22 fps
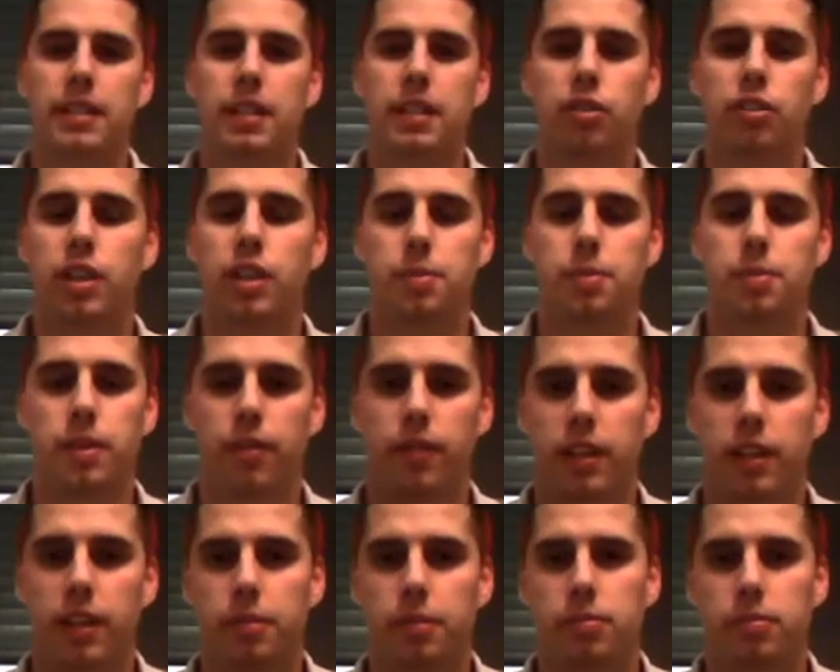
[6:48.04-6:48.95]
Christmas
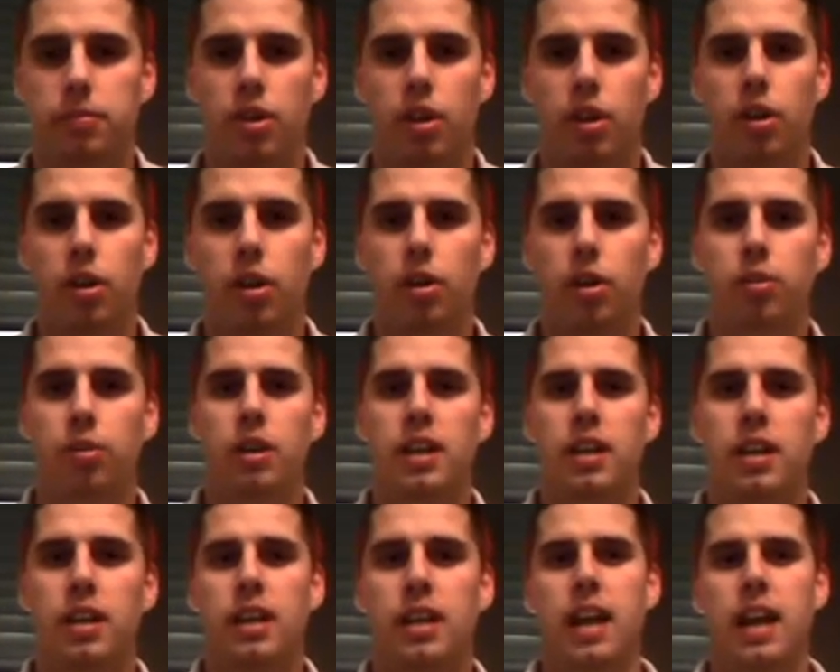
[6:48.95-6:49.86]
film. So,
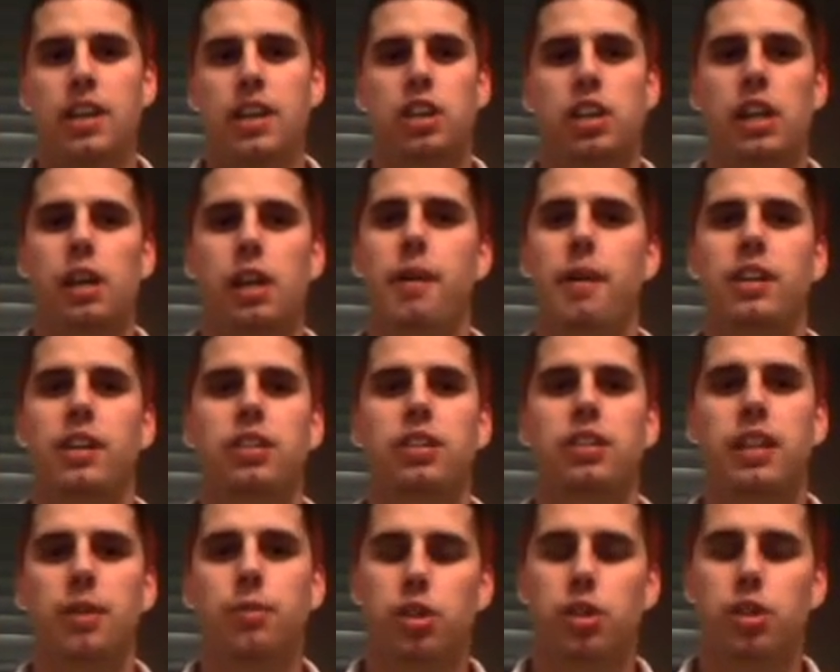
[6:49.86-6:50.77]
as you can imagine,
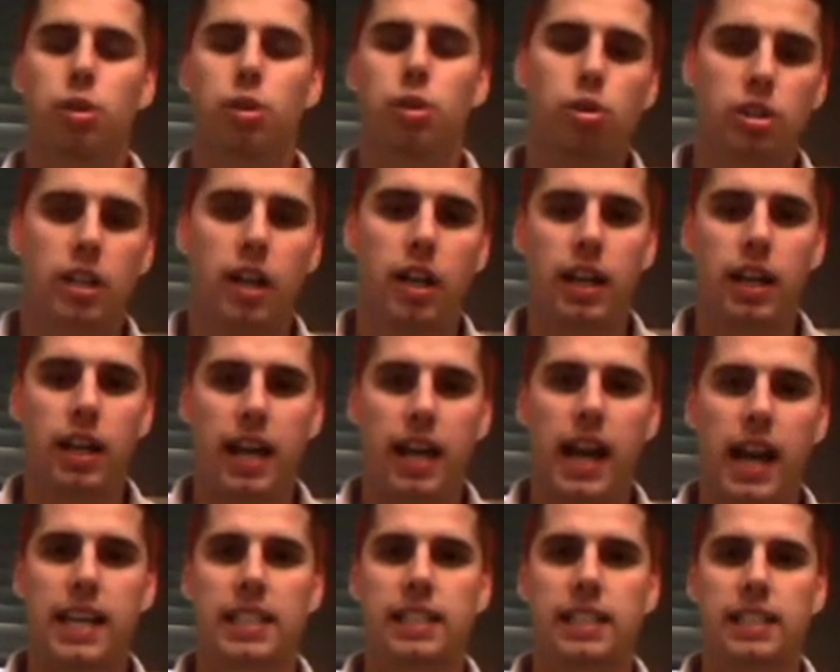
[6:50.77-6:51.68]
there was an all-star
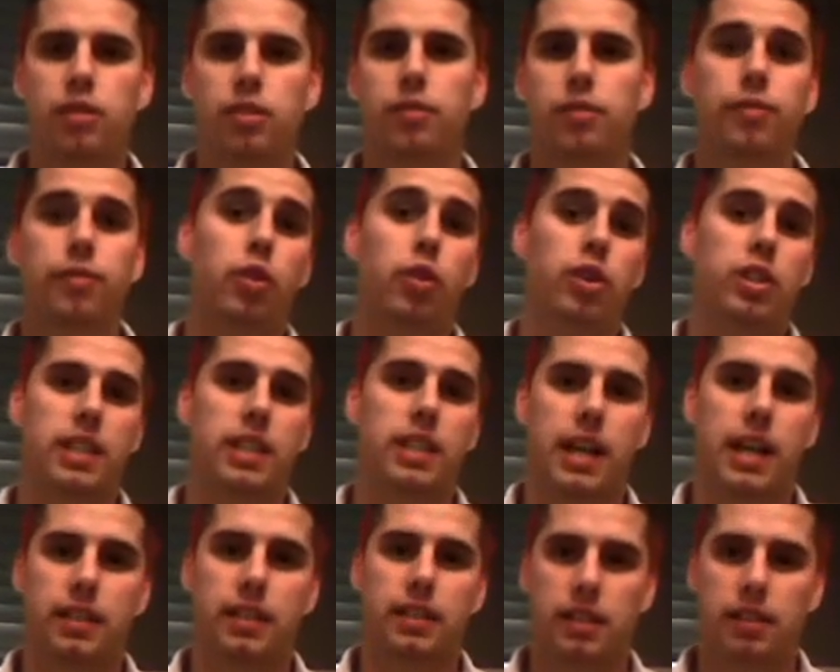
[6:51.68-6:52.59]
cast of voice
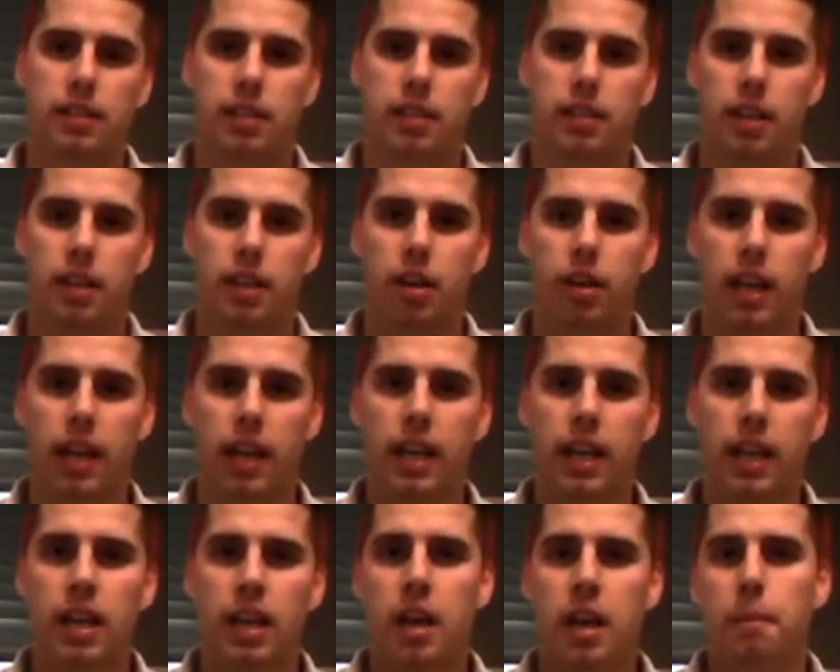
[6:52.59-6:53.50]
actors,
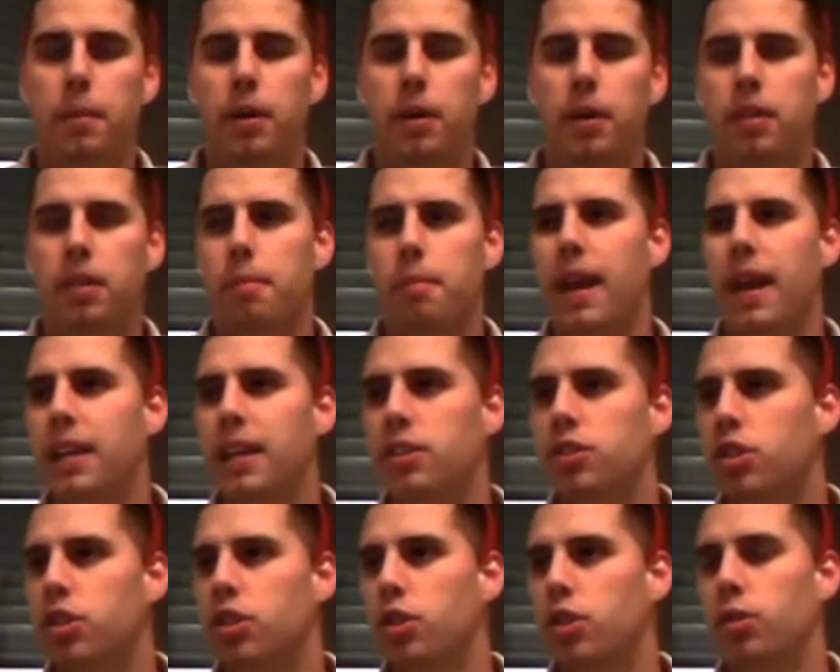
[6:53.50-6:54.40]
okay? But the main
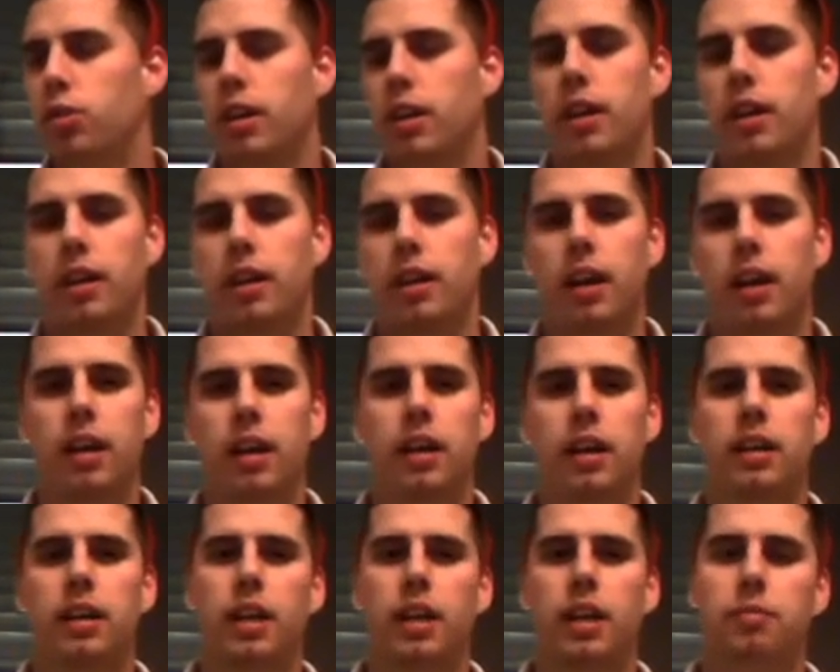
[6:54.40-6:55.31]
two
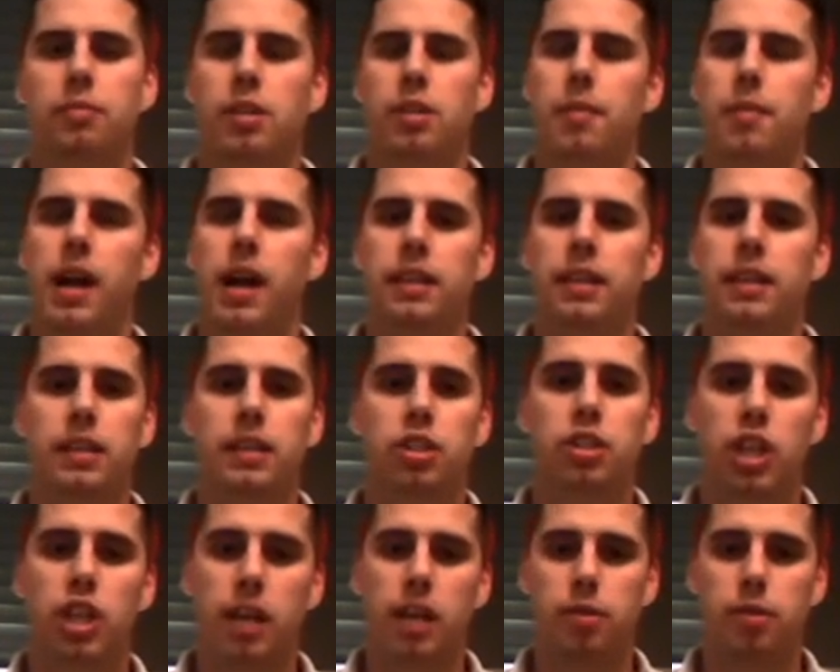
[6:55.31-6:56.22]
that come to mind are
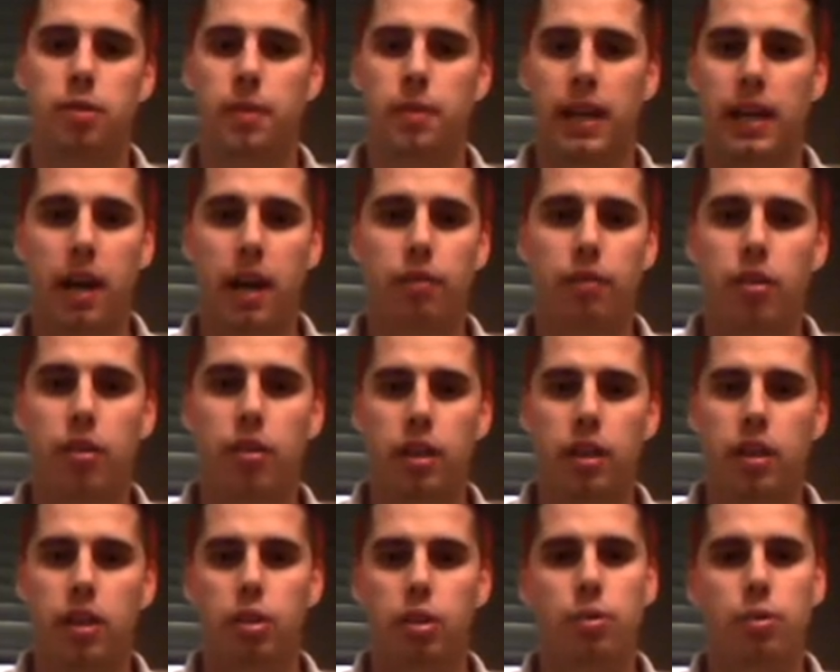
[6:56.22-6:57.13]
James
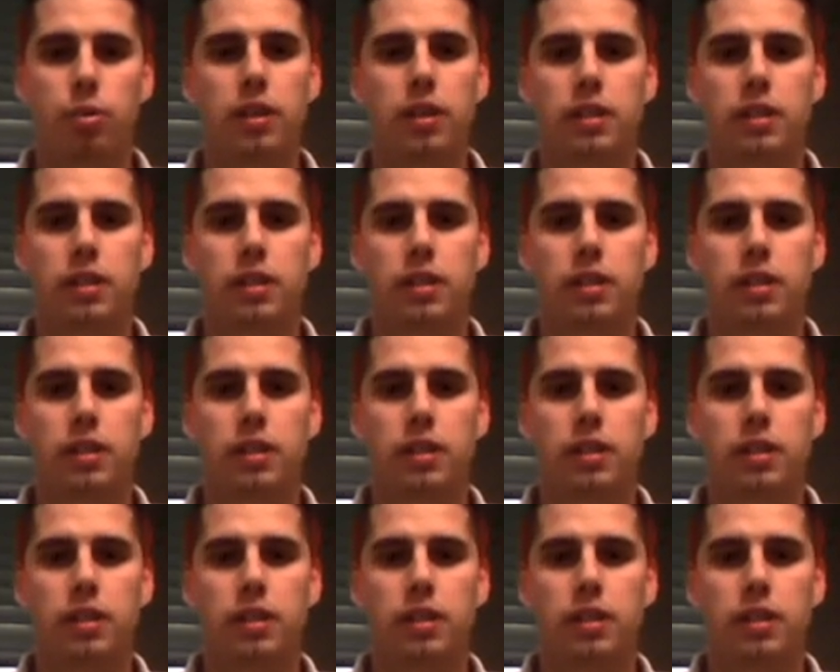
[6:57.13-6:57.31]
McAvoy, who was